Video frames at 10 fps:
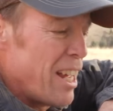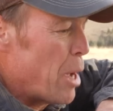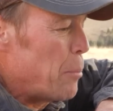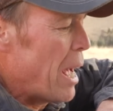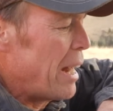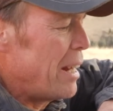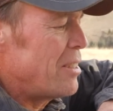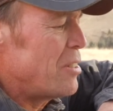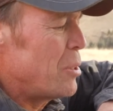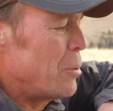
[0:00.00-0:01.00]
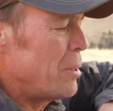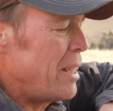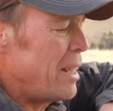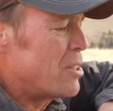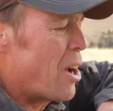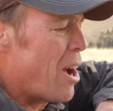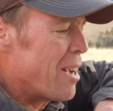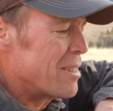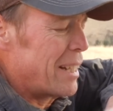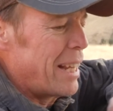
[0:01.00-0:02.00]
I'm not into doing the
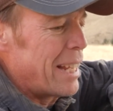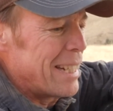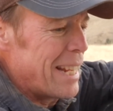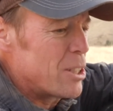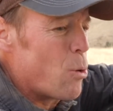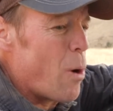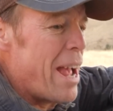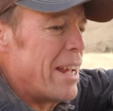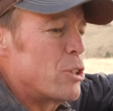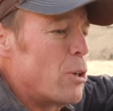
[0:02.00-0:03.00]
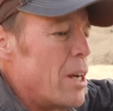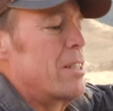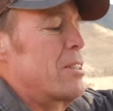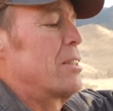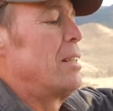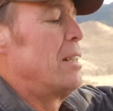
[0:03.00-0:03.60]
exhaust. I like nice, quiet trucks.